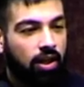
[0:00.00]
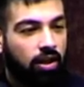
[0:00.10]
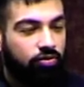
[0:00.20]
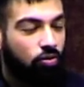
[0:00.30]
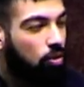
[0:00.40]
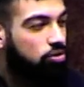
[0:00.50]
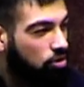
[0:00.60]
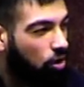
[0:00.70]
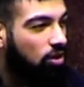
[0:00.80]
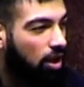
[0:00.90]
If you want to
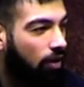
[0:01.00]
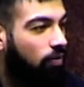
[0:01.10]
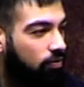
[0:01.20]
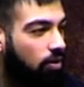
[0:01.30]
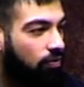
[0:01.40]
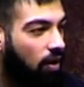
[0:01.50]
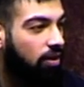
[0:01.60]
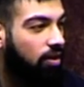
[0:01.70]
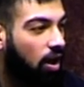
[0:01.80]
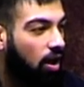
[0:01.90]
know the love of the
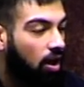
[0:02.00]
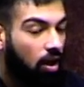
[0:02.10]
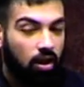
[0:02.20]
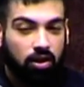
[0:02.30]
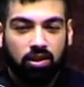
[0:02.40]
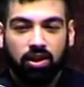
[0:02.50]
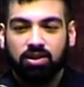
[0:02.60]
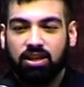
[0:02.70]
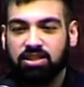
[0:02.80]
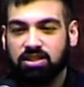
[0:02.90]
father, then
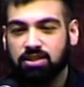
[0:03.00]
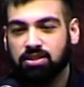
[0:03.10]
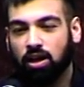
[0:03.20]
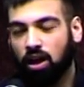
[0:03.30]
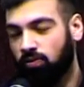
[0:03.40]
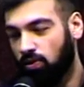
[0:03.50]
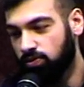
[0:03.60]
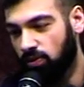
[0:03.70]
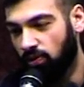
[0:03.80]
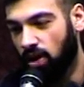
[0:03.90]
this is the love of
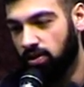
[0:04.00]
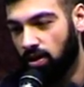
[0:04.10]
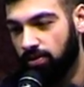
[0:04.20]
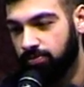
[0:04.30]
the father.